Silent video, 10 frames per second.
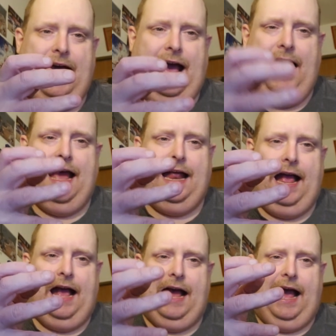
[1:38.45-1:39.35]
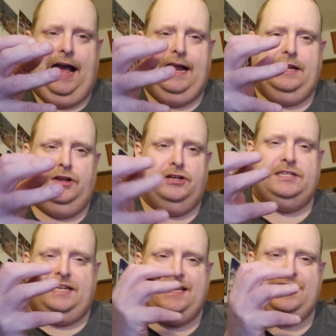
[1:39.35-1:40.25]
And
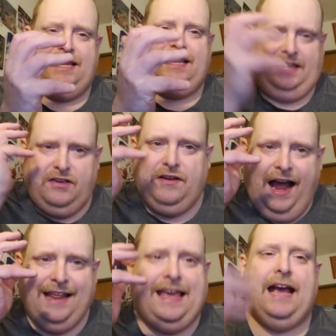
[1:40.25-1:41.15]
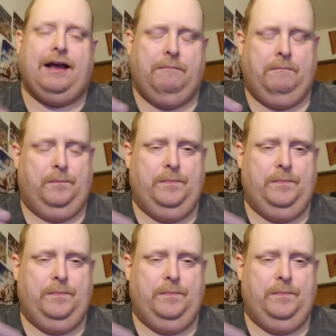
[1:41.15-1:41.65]
you got to kick him.